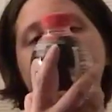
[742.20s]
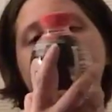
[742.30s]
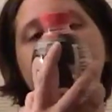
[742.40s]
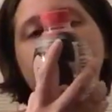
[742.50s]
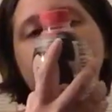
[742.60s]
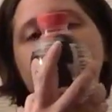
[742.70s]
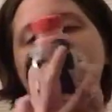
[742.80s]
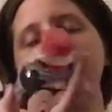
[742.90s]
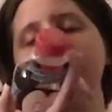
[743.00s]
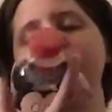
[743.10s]
um,
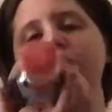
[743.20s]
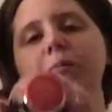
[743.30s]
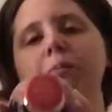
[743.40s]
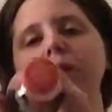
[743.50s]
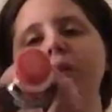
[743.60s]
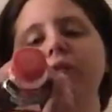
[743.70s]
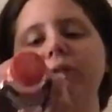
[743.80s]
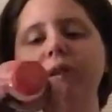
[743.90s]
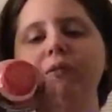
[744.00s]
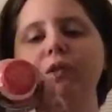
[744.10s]
fruit punch
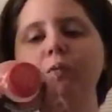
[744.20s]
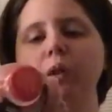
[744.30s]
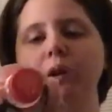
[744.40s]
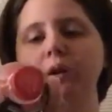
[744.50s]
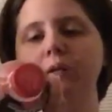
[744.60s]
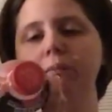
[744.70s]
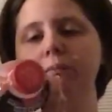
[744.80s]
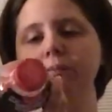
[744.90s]
flavored water.